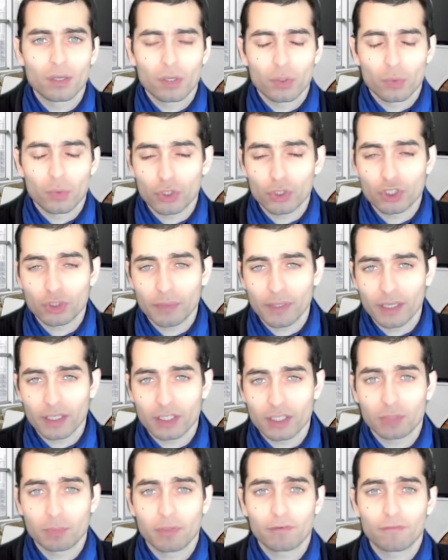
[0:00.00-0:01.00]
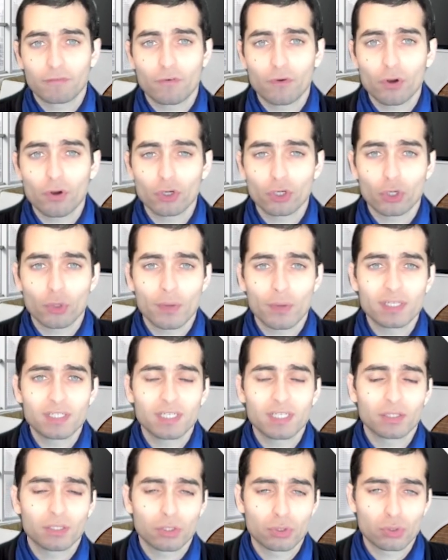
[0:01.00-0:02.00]
Which means before
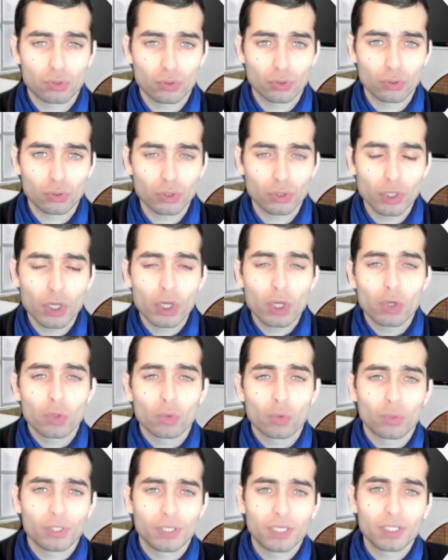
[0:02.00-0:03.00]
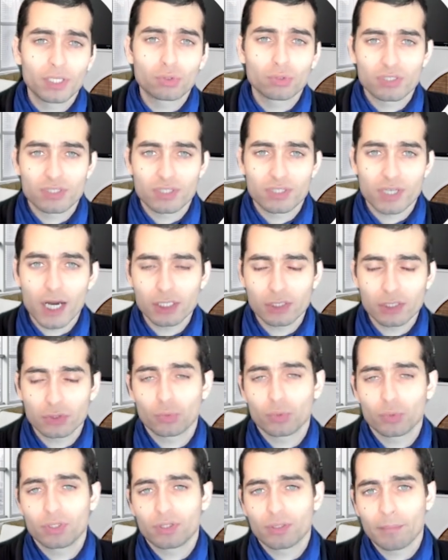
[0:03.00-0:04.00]
creating the tool, we need to start
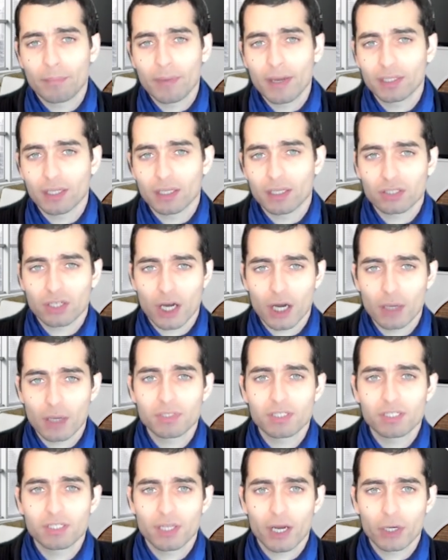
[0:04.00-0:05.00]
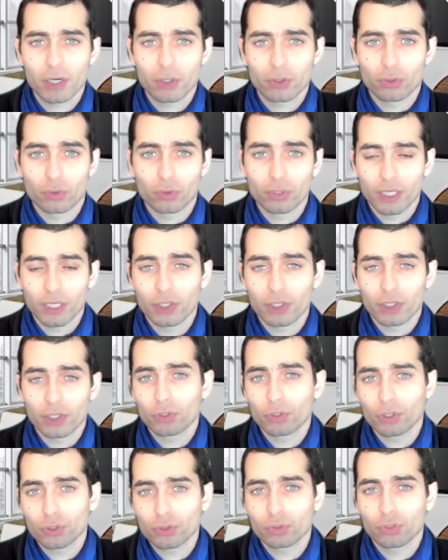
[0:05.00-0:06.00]
with the Make.com scenario in
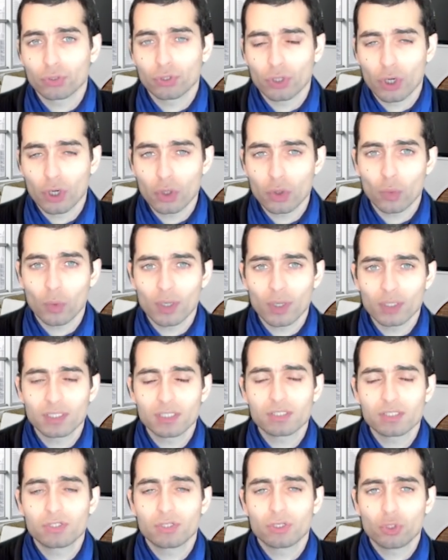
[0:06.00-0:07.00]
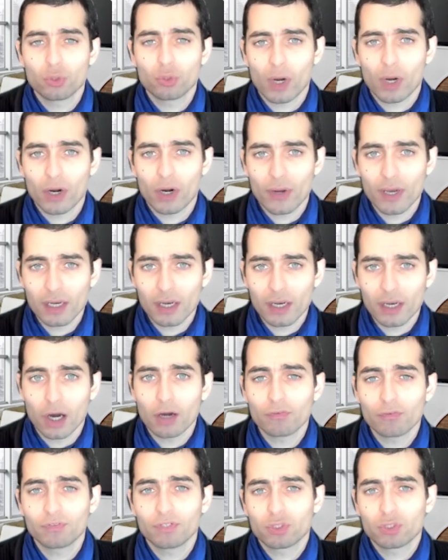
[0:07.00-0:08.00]
order to know what is the URL
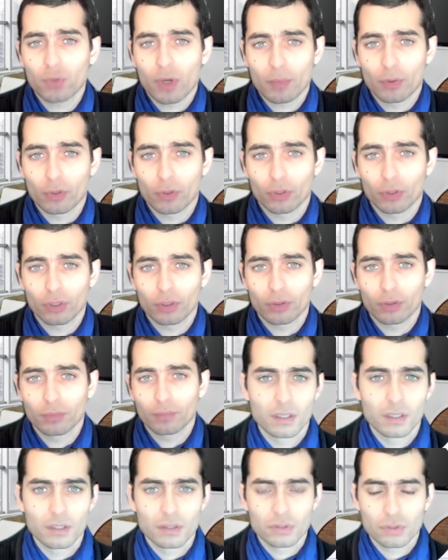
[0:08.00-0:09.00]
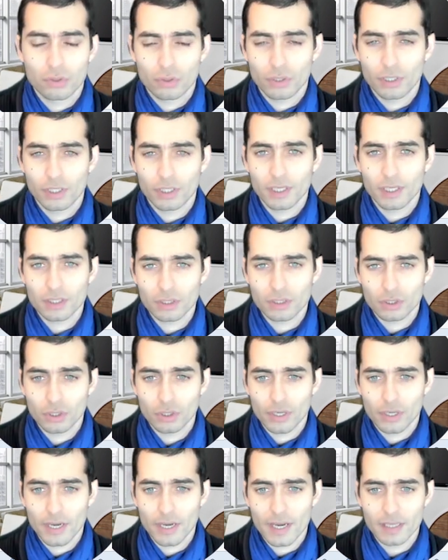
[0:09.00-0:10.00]
of this webhook. So here let's go
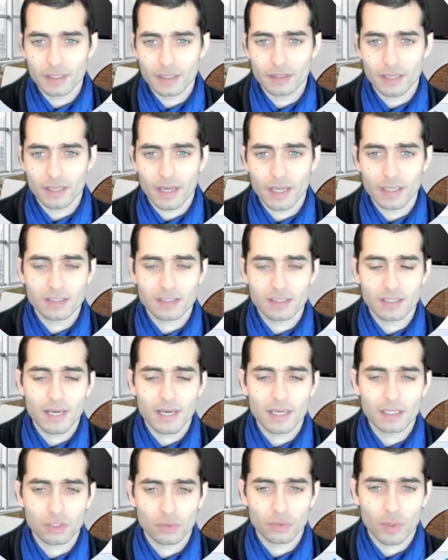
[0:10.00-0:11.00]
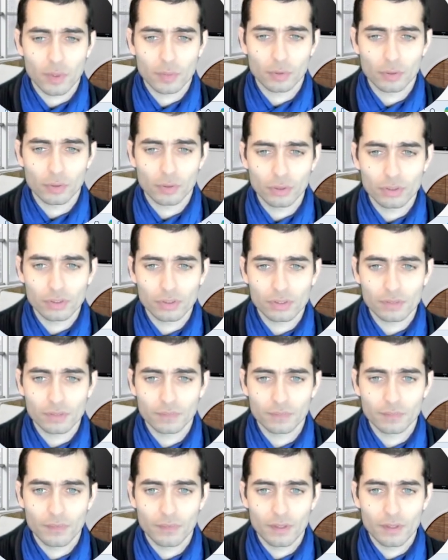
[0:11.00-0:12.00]
ahead and select webhooks.
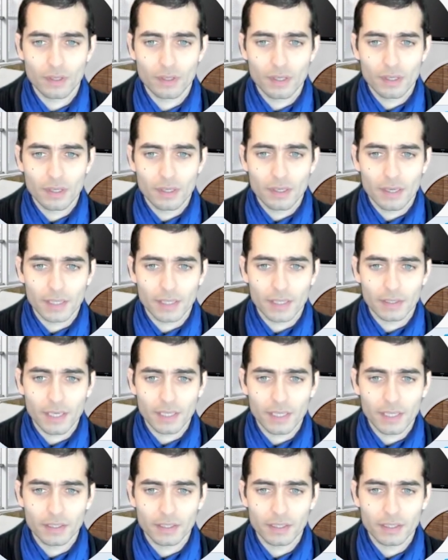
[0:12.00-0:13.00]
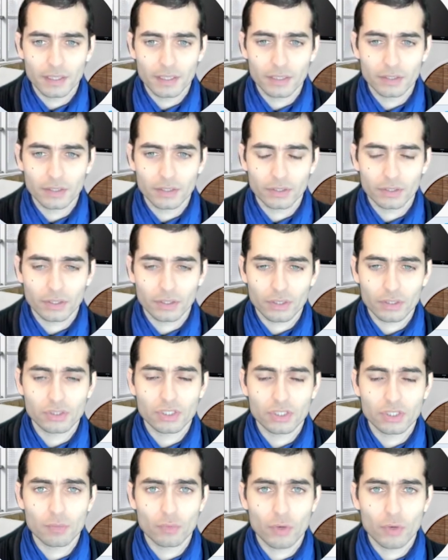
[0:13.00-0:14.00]
And then here,
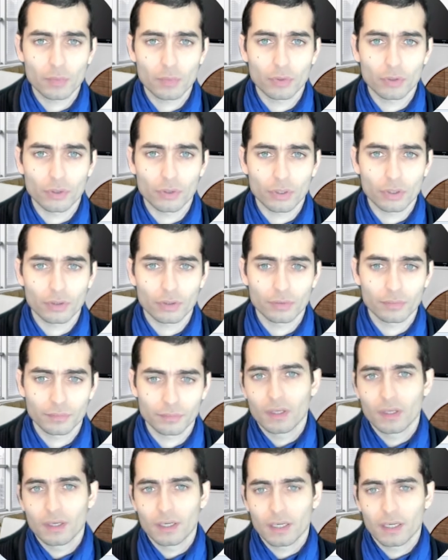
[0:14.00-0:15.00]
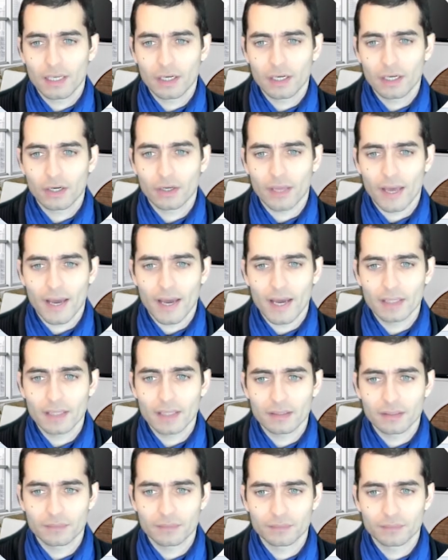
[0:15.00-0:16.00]
custom webhook. Click on add.